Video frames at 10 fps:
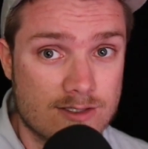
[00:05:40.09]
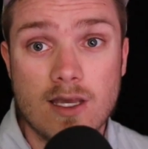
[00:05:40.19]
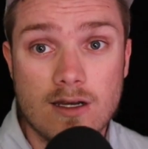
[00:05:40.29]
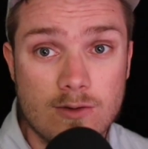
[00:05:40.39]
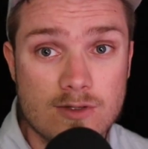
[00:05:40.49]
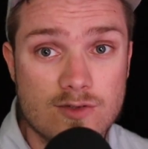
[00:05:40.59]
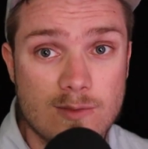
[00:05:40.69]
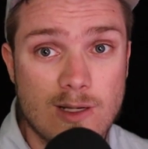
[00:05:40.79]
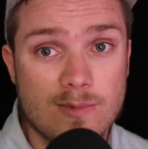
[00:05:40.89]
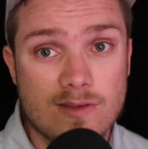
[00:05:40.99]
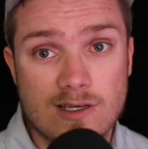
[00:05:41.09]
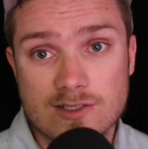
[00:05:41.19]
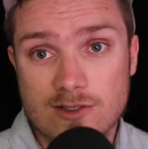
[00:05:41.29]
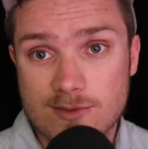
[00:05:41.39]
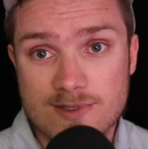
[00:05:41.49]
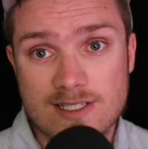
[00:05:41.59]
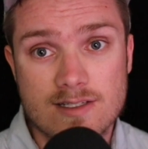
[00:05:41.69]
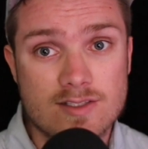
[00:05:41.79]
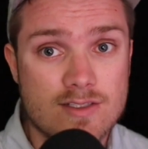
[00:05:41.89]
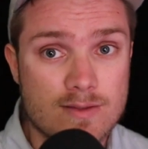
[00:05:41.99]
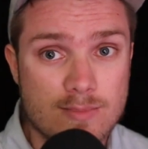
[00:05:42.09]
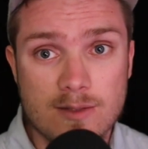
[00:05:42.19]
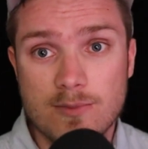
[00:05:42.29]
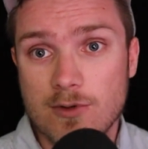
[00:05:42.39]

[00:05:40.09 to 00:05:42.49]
And always remember that circumstances and people,